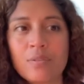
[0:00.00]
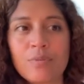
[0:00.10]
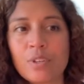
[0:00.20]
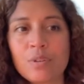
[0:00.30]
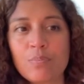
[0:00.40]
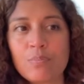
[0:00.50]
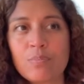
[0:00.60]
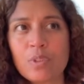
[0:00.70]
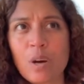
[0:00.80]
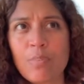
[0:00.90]
for
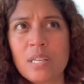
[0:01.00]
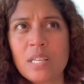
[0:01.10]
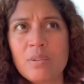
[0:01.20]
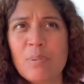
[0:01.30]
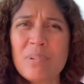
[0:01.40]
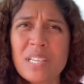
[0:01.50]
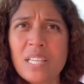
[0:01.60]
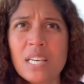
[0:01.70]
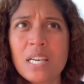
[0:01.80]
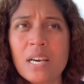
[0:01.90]
a couple of years, maybe a
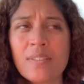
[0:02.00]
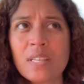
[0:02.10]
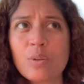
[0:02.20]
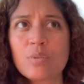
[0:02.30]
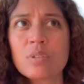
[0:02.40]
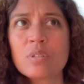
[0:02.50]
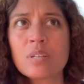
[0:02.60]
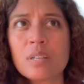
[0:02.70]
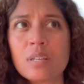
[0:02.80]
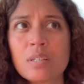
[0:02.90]
year, I think it was,
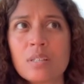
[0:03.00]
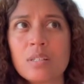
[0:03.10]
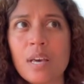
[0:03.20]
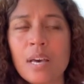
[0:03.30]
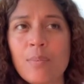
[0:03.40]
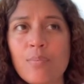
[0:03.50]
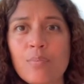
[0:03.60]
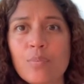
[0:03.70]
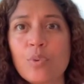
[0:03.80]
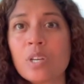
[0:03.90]

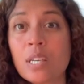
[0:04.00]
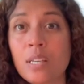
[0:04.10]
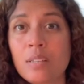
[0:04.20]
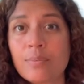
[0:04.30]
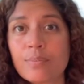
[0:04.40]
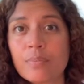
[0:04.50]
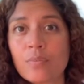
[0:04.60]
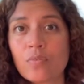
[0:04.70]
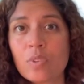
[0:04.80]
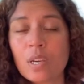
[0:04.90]
working
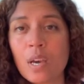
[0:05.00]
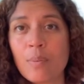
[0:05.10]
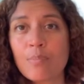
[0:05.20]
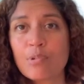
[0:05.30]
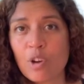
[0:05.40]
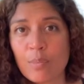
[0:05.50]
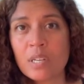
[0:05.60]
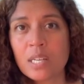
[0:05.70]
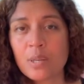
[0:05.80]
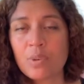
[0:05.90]

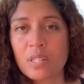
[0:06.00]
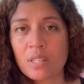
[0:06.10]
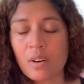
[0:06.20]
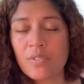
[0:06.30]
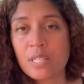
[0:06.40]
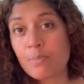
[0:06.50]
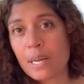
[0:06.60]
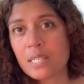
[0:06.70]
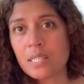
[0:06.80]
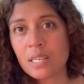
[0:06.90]
predominantly on these batik,